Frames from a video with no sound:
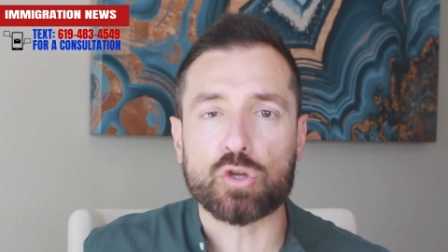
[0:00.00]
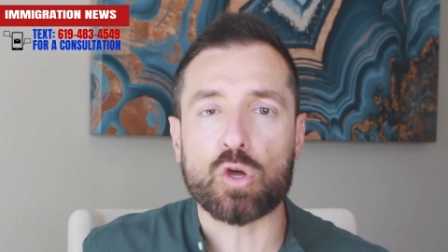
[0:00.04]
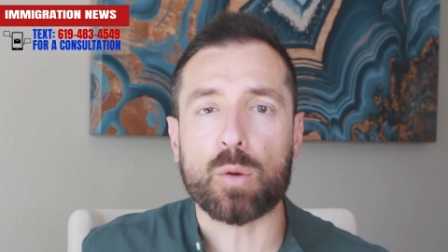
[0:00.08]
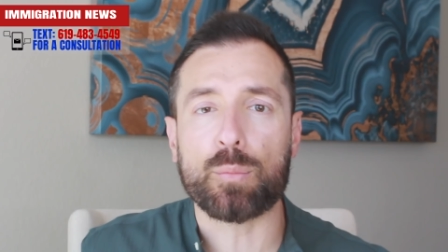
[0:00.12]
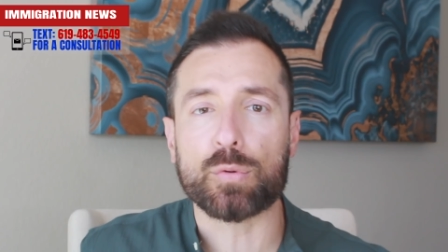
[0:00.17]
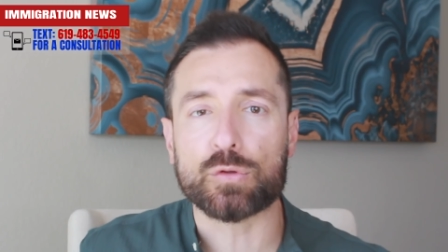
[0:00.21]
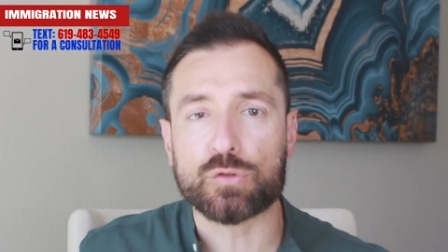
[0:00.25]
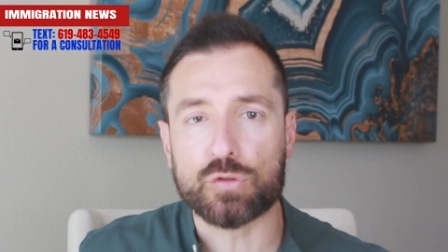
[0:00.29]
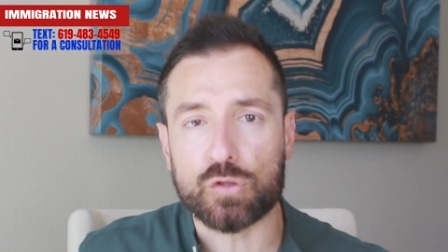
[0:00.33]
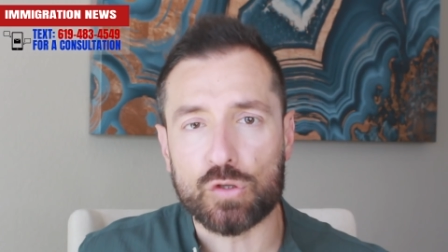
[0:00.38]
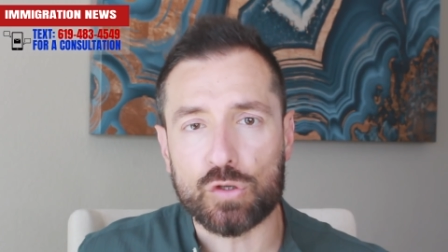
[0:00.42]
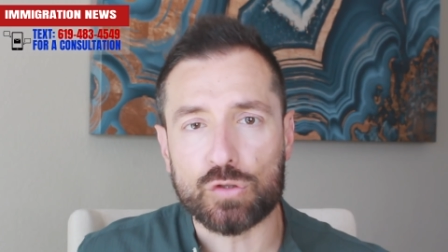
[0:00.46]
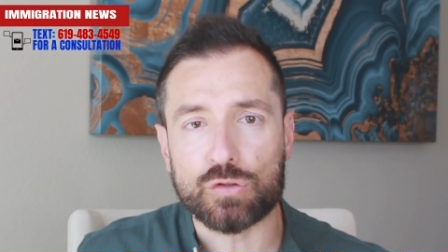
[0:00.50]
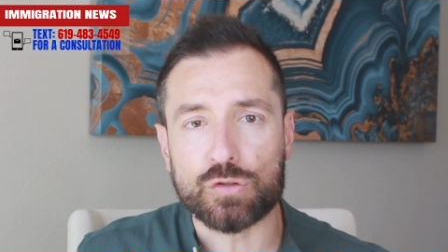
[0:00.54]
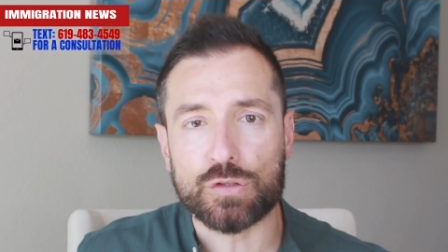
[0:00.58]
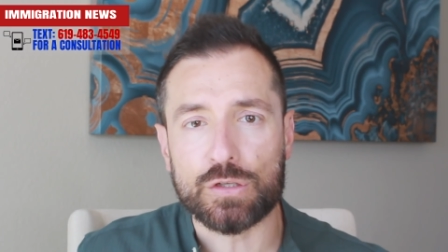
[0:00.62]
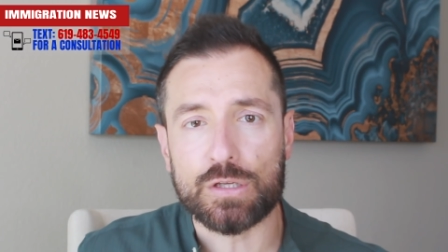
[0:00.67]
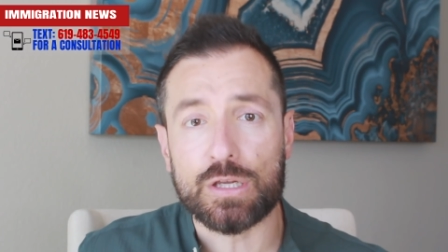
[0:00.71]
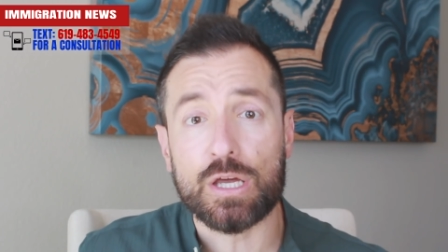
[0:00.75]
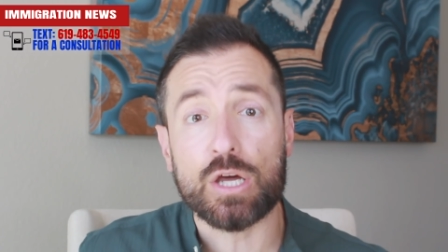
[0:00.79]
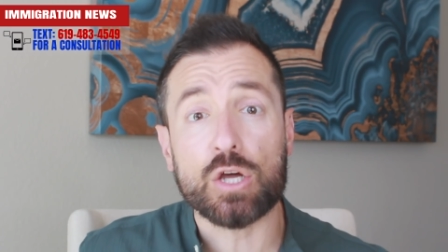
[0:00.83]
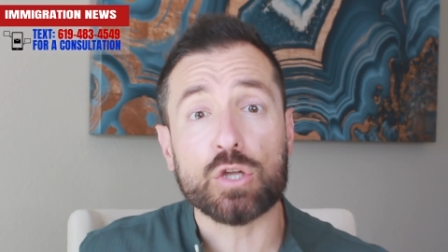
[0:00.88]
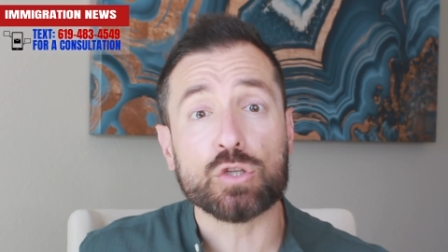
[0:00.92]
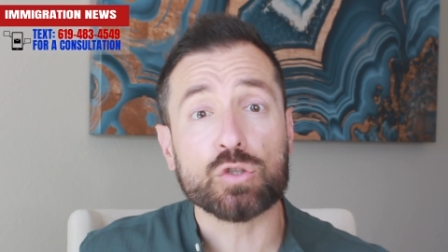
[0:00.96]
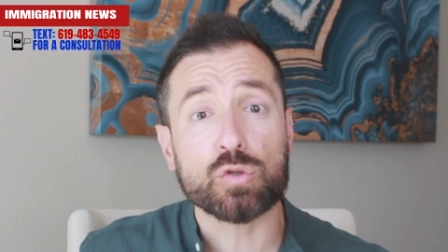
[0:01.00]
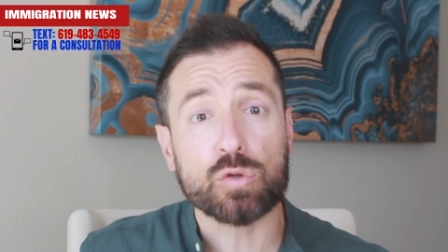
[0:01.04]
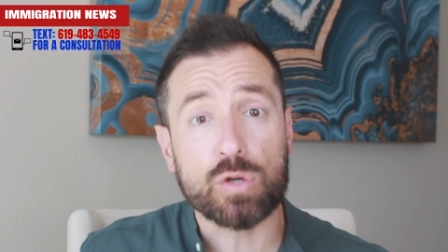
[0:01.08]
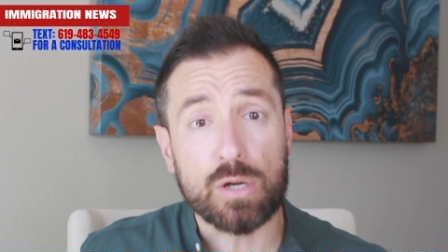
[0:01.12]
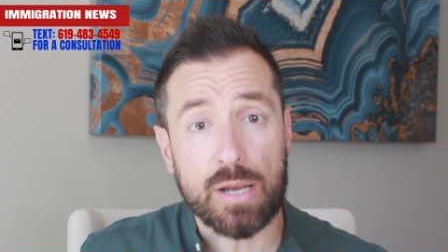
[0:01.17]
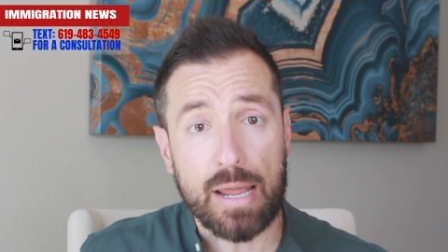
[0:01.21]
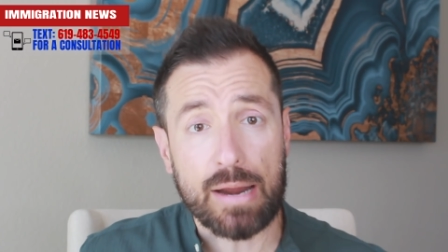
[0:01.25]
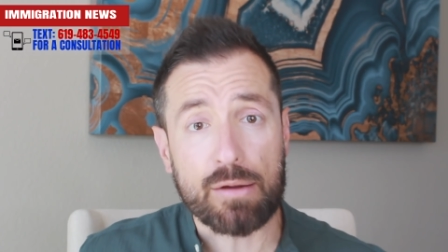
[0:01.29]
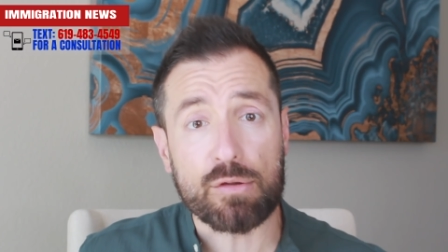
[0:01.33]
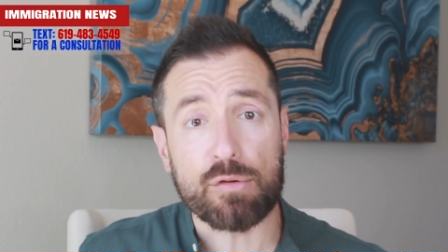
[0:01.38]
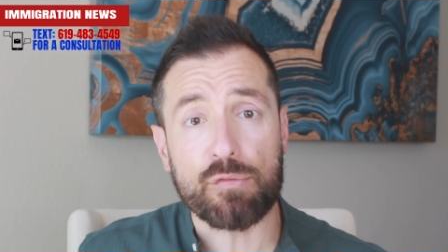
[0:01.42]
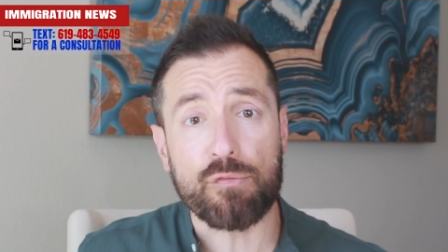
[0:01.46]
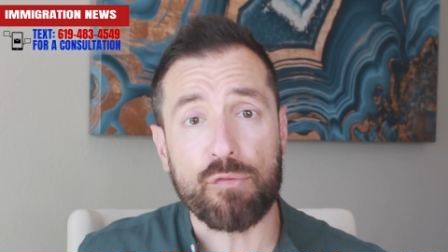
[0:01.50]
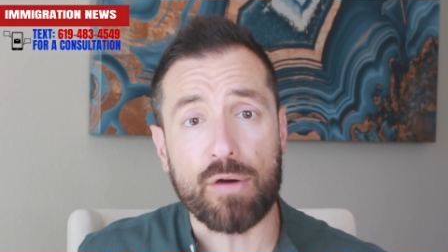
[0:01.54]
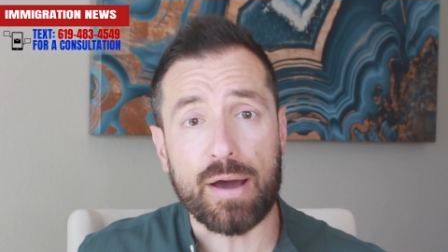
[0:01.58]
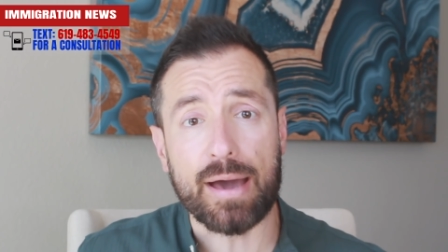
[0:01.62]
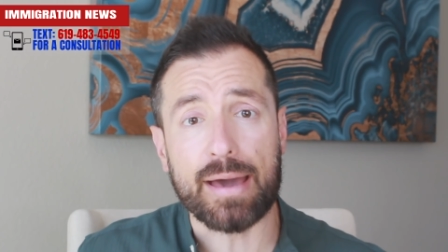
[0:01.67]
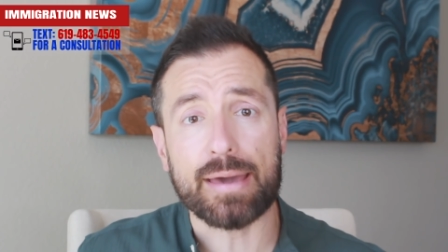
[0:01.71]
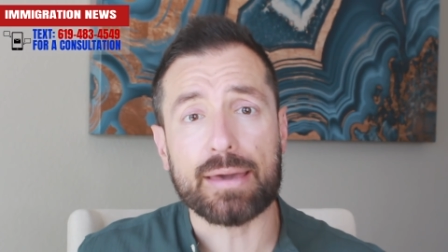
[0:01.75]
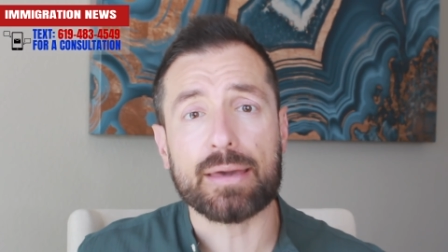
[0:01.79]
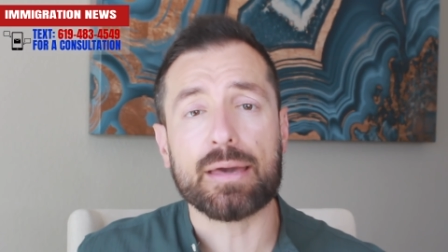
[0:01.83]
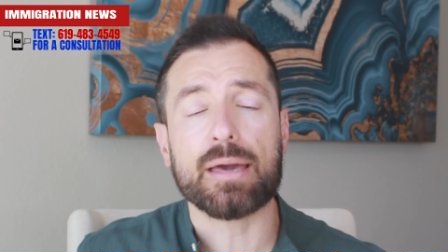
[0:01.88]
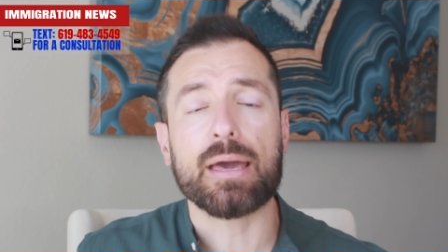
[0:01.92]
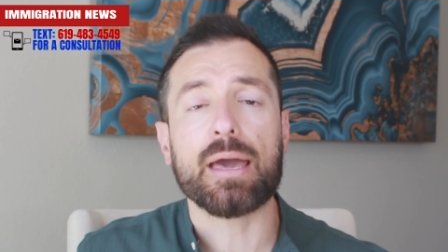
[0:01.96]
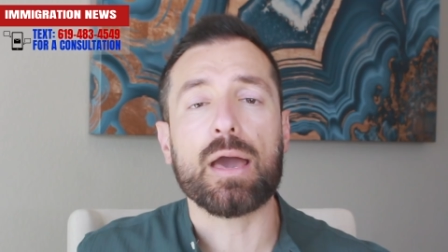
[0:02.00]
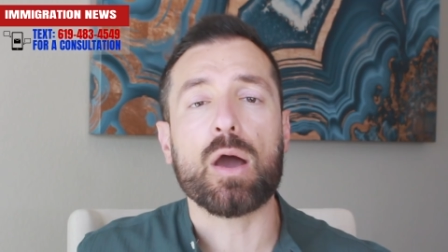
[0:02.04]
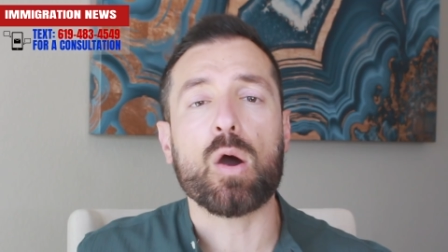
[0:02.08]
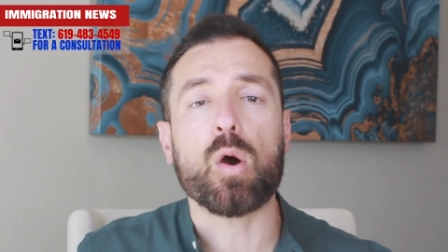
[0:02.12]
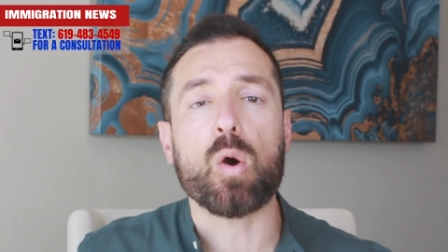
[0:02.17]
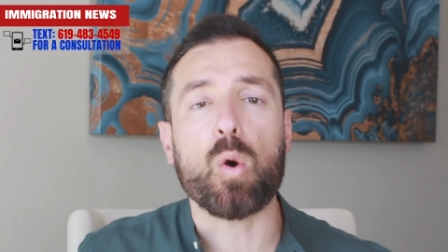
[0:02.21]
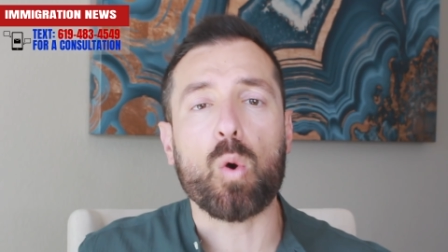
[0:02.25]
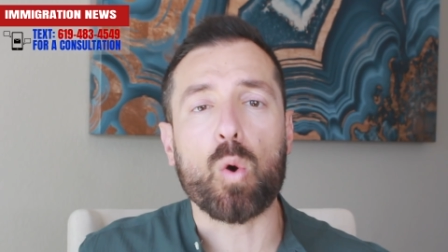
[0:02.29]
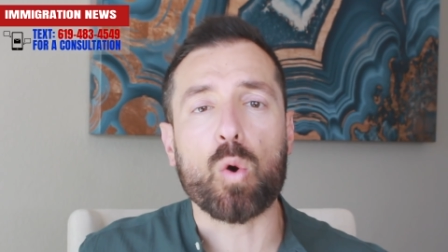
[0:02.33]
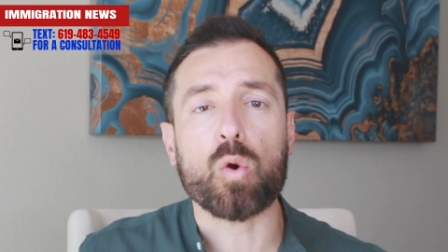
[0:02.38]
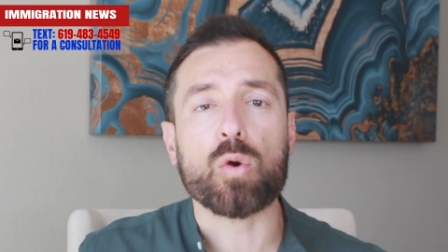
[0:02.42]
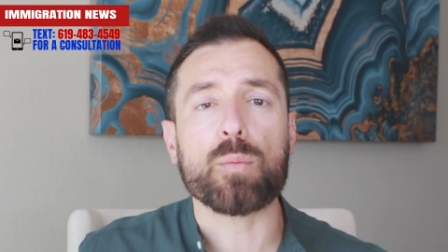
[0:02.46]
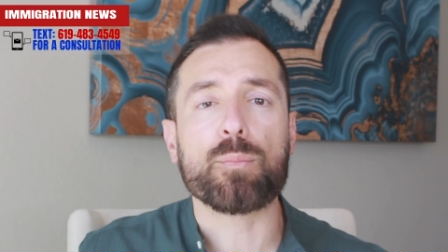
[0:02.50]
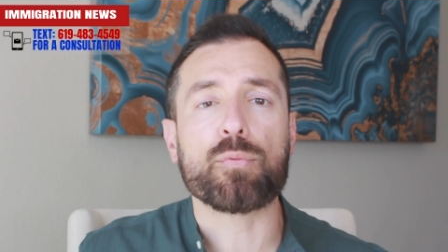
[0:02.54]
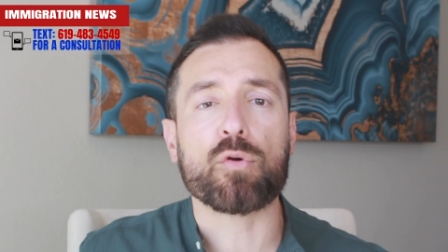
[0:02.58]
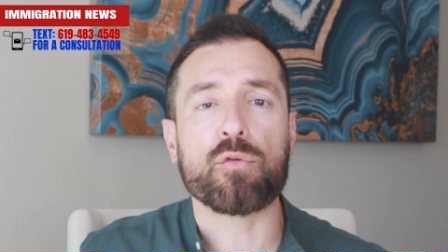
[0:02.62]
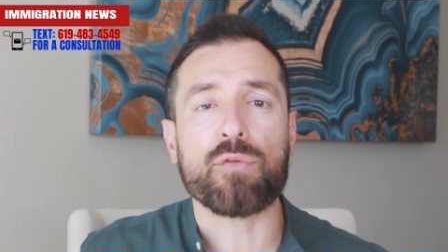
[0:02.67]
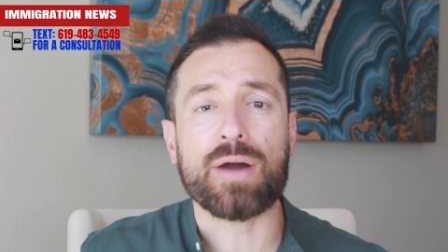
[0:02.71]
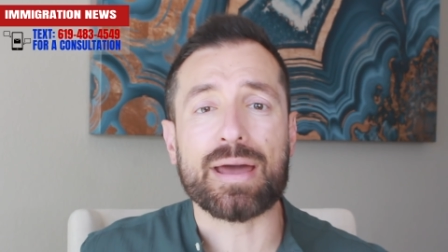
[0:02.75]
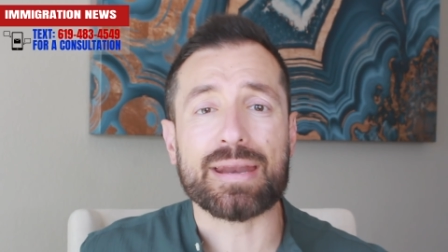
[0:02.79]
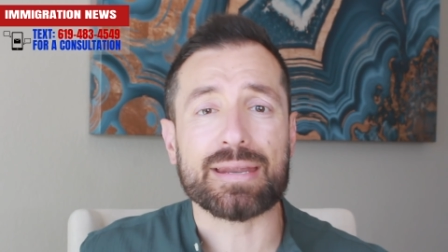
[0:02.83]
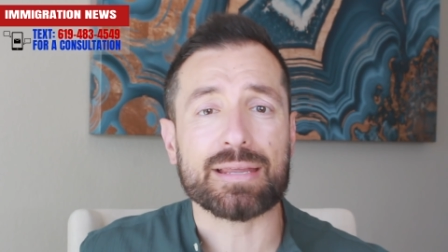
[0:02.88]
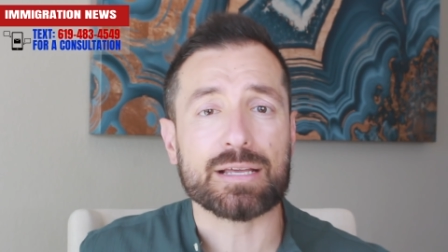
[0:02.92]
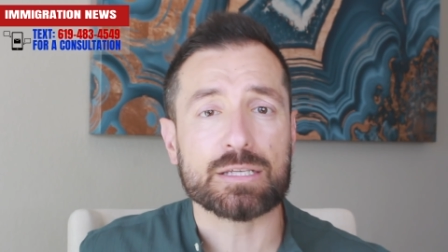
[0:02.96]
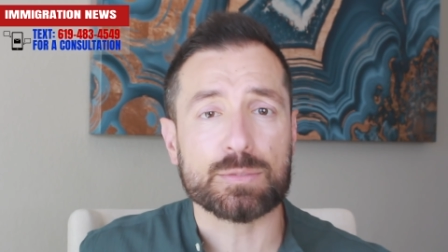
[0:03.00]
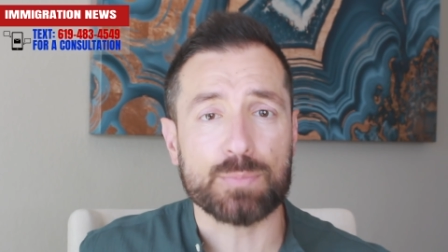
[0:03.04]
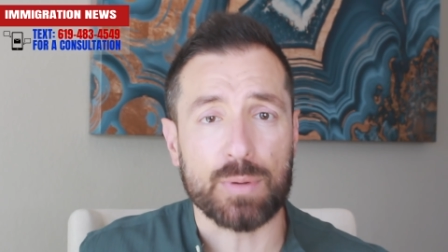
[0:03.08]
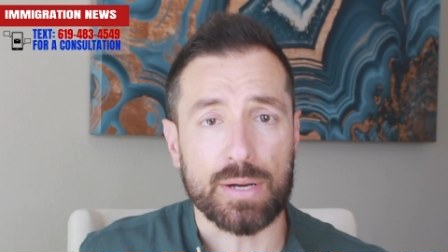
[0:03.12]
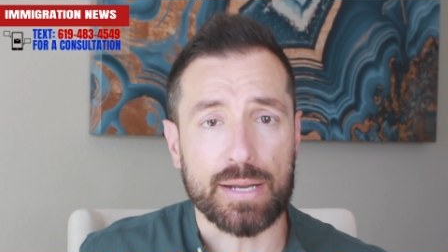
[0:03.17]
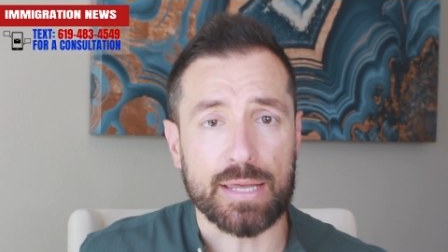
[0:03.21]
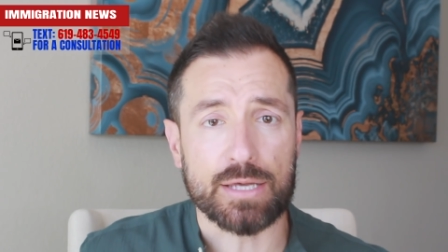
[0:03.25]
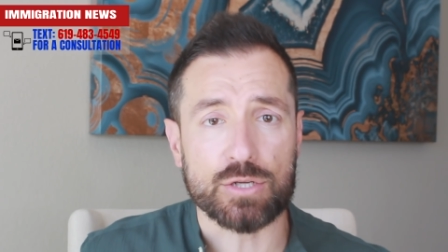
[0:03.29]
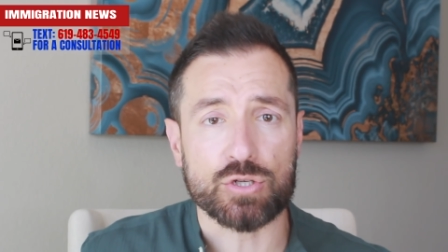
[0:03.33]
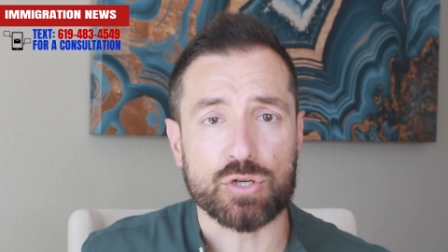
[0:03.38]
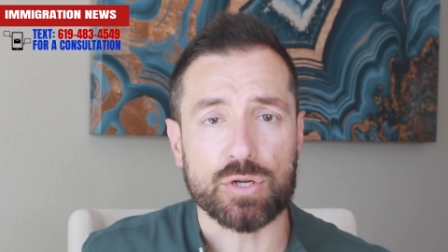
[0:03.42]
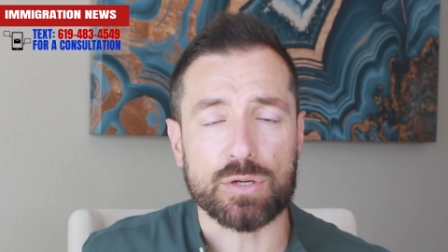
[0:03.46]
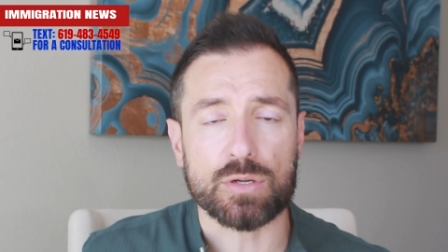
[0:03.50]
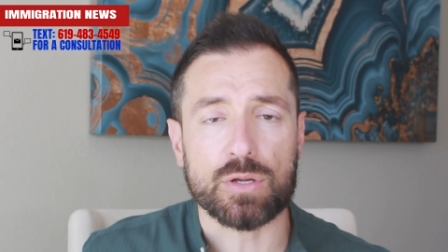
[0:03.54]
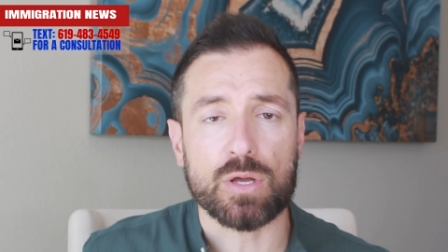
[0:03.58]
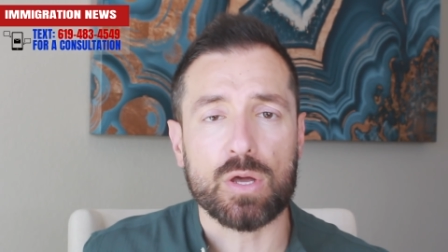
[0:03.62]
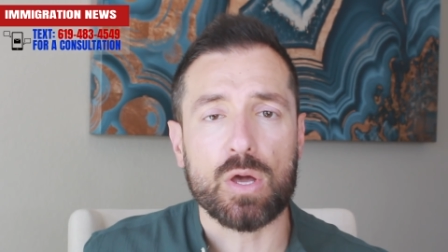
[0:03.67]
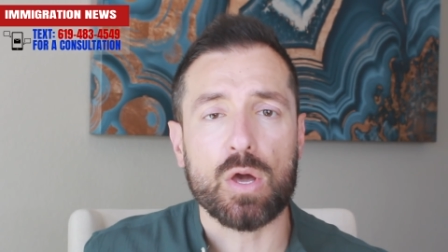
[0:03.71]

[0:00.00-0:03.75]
you the opportunity to clarify or provide an explanation.